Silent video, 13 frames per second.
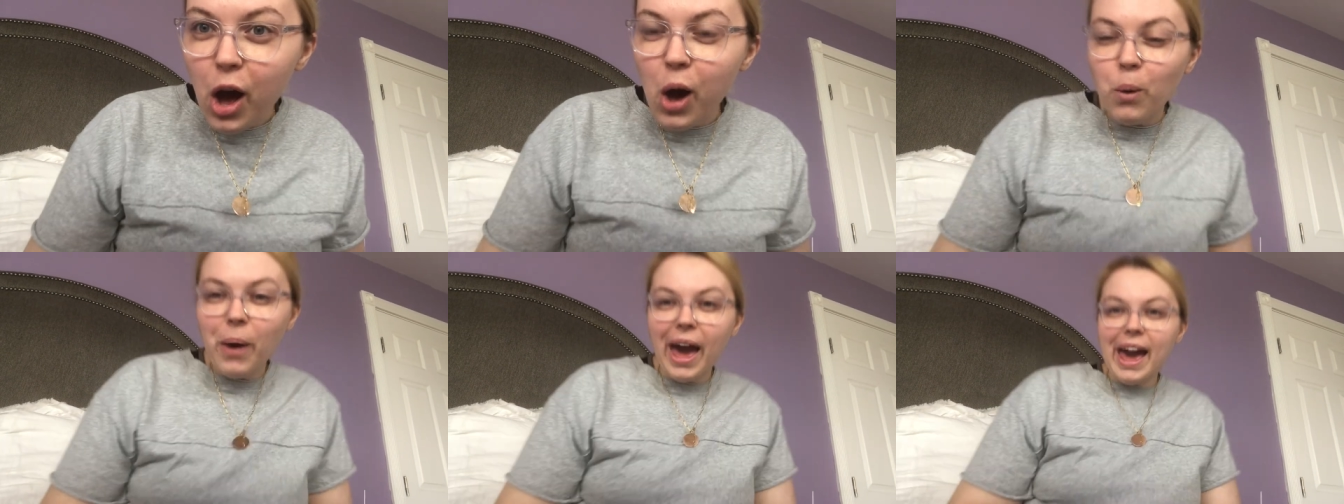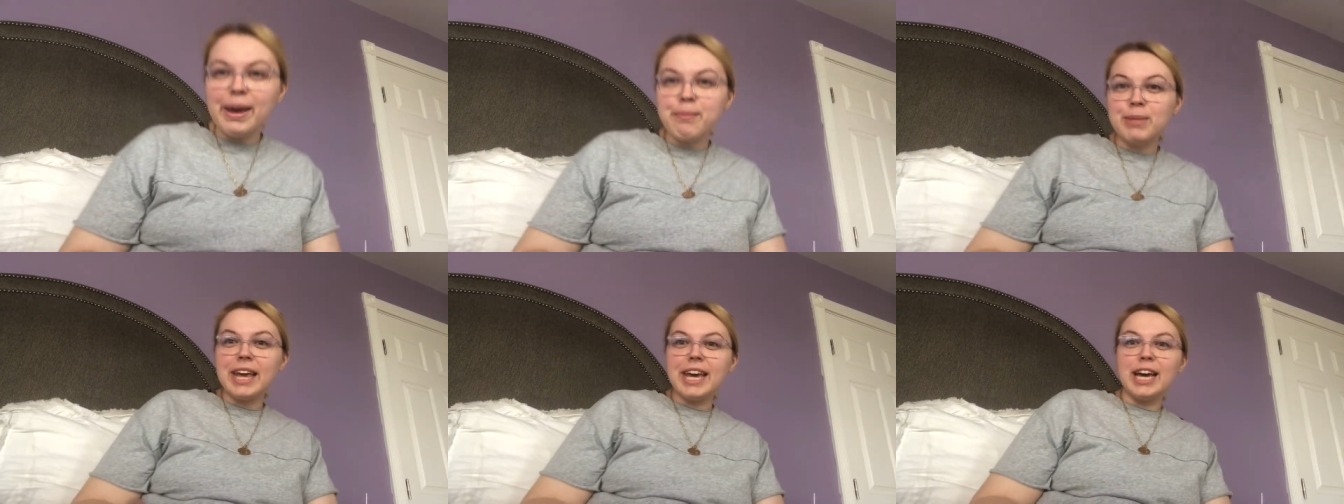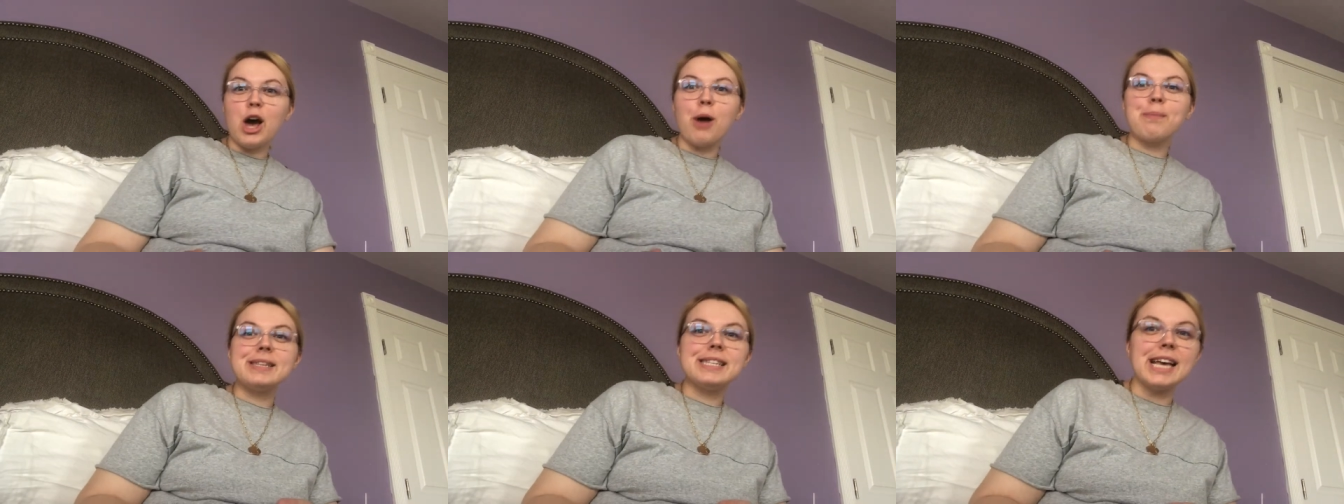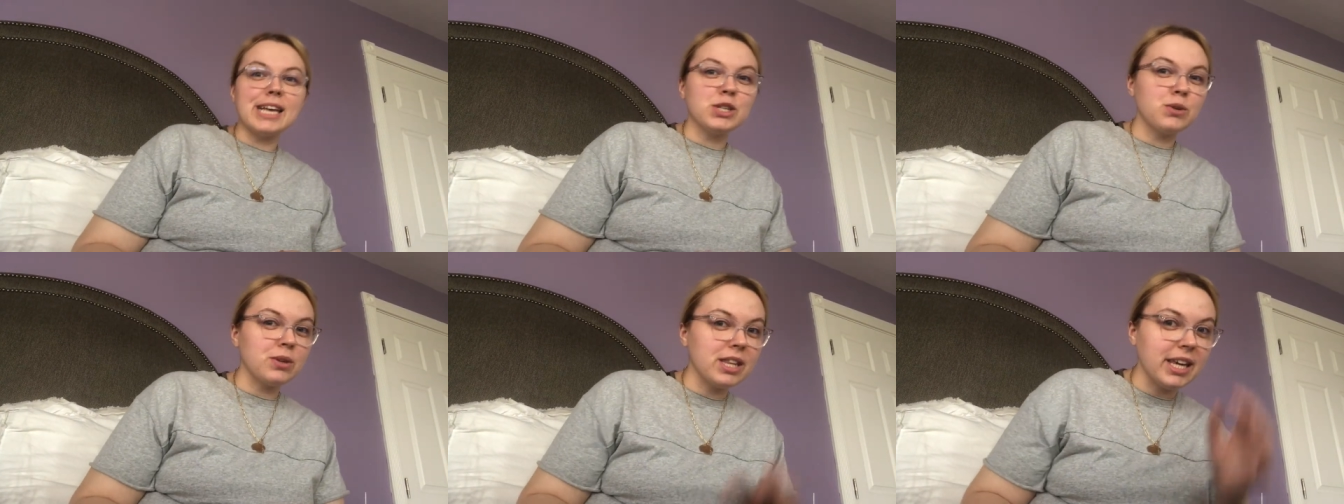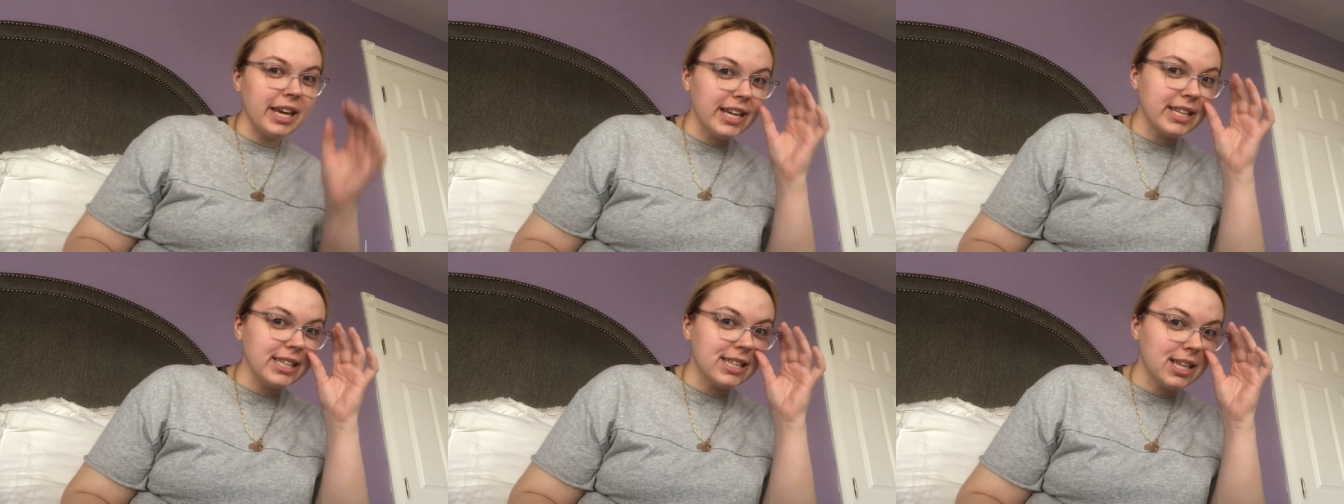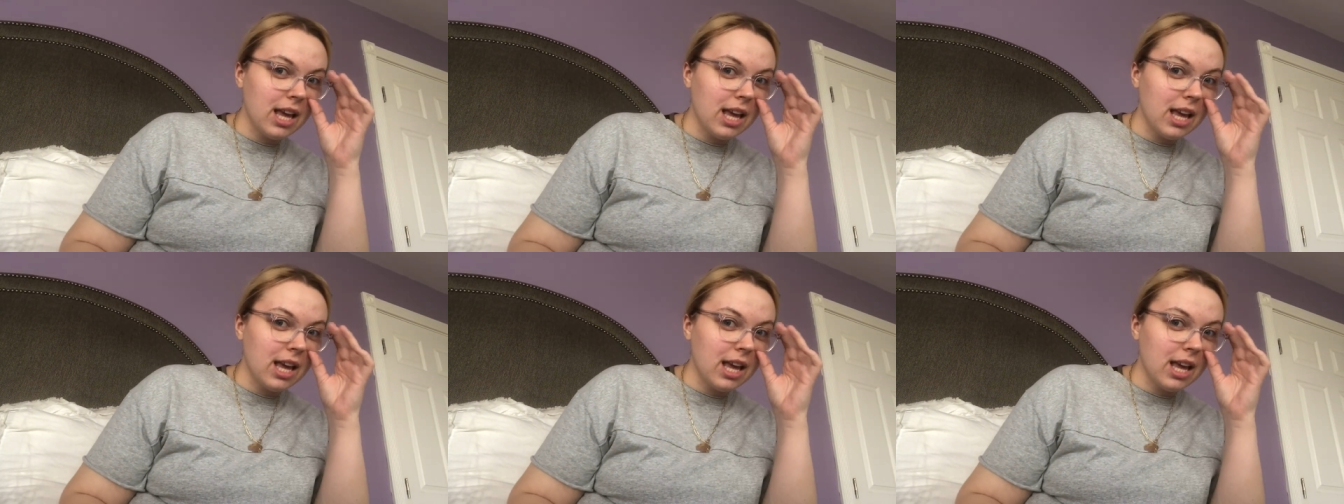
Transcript: Oh, I'm like obsessed with these.